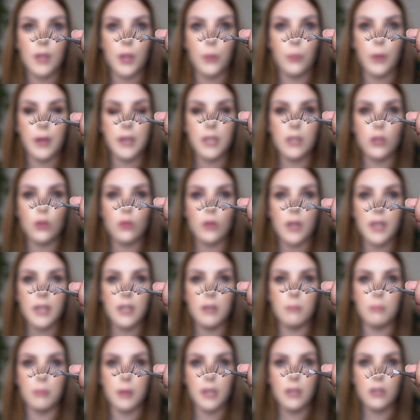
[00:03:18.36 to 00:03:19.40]
When it dried
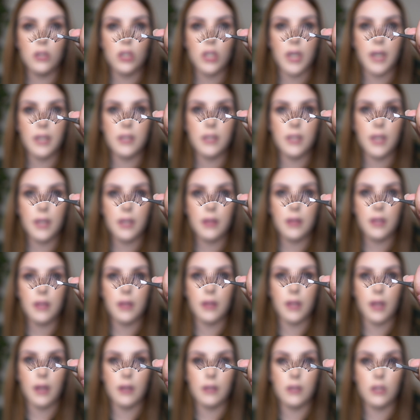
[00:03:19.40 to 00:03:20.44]
a bit, I take the
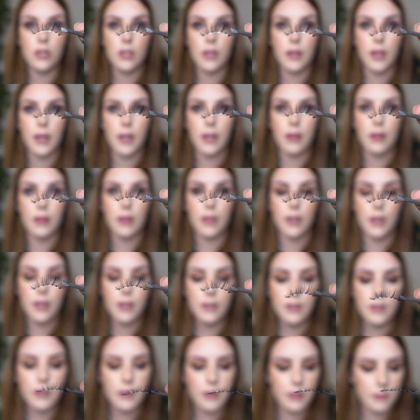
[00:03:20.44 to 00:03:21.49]
lash like
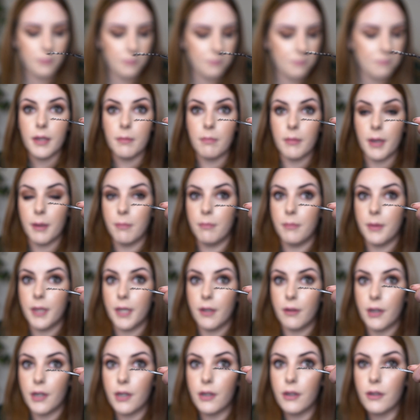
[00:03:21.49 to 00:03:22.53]
this, my
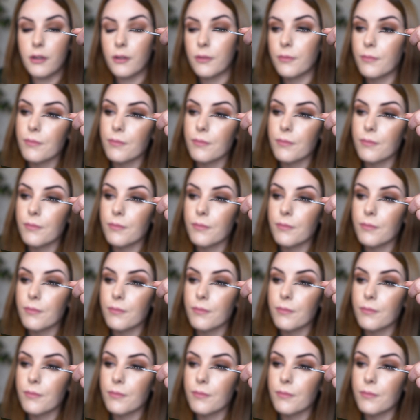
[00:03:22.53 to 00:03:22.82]
mirror.